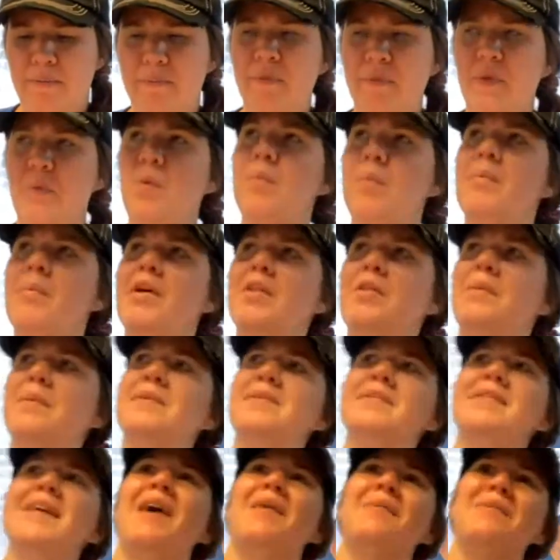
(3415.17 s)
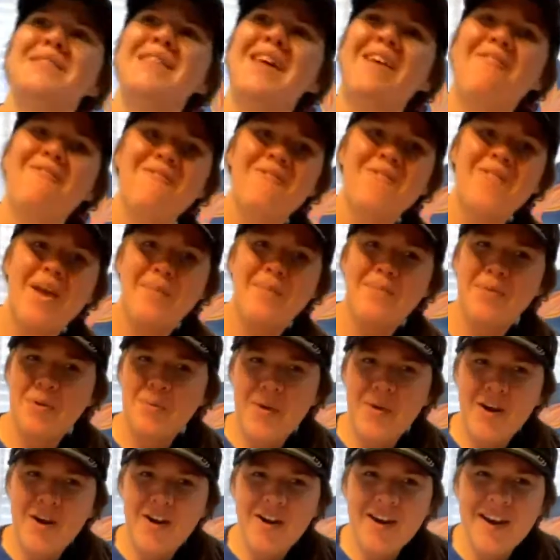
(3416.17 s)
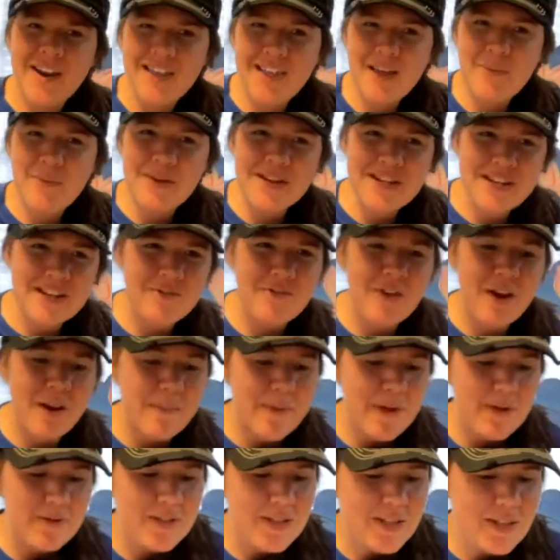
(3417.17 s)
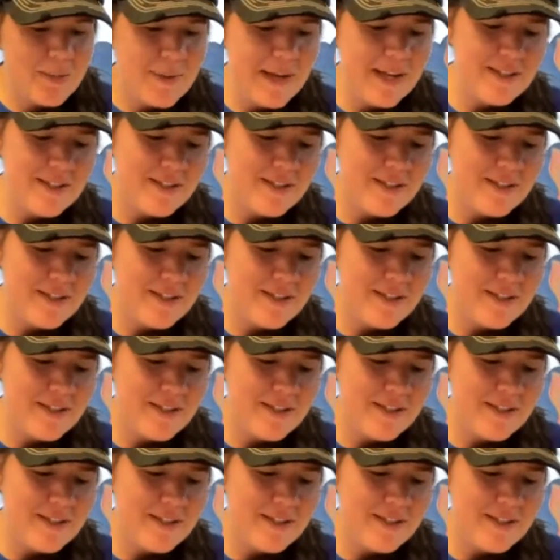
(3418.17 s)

what month was that? Was that February that we did rainbows in the paint